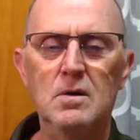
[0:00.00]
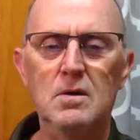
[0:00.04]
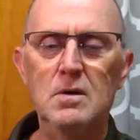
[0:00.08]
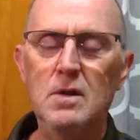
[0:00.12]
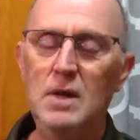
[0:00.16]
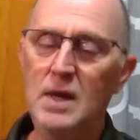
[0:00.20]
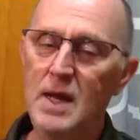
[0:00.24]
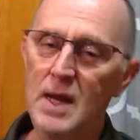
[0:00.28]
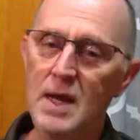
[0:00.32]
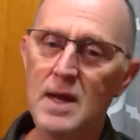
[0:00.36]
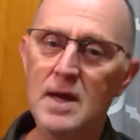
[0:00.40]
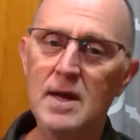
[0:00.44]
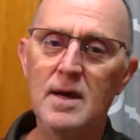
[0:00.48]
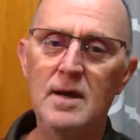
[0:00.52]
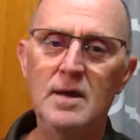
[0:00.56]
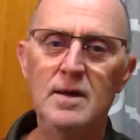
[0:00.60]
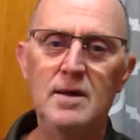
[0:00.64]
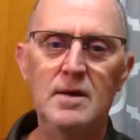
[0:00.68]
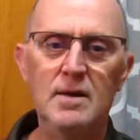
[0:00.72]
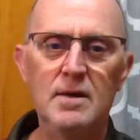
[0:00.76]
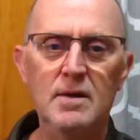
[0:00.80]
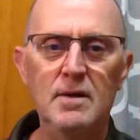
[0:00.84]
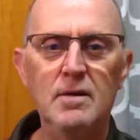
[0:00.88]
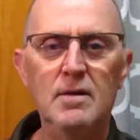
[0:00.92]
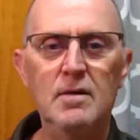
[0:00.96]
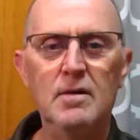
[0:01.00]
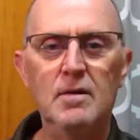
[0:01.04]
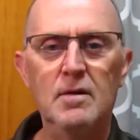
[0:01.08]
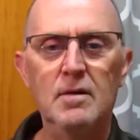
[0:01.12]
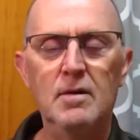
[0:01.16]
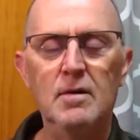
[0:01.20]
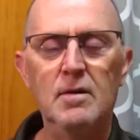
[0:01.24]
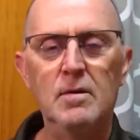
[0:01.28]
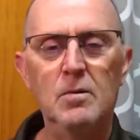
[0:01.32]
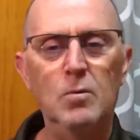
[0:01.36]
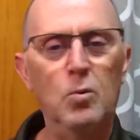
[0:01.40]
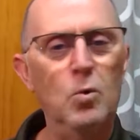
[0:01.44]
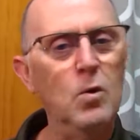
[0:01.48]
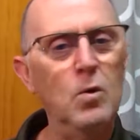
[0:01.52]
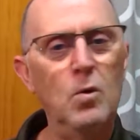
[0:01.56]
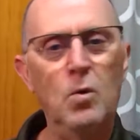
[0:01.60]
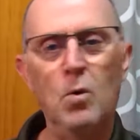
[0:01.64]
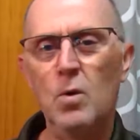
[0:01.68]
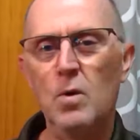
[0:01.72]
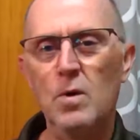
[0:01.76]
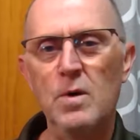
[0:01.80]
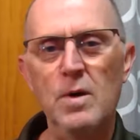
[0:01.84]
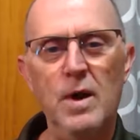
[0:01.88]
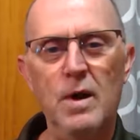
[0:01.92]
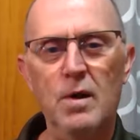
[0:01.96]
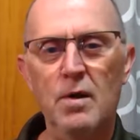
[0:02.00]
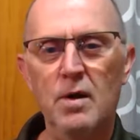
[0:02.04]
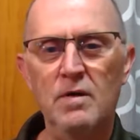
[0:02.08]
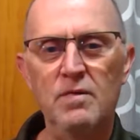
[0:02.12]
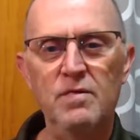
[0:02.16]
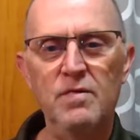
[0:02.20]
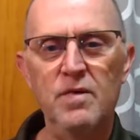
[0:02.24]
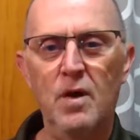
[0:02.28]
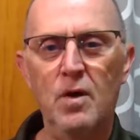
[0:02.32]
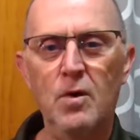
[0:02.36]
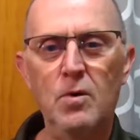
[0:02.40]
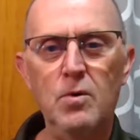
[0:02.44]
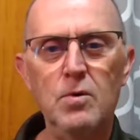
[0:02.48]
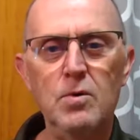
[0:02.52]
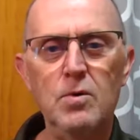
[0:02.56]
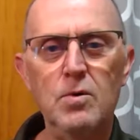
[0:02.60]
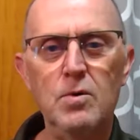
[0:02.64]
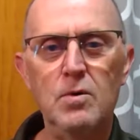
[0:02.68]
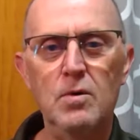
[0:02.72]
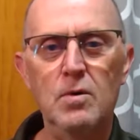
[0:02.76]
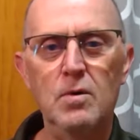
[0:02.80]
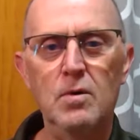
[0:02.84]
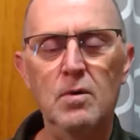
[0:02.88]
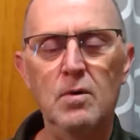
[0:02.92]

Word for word: Yeah, we're ordinary folks.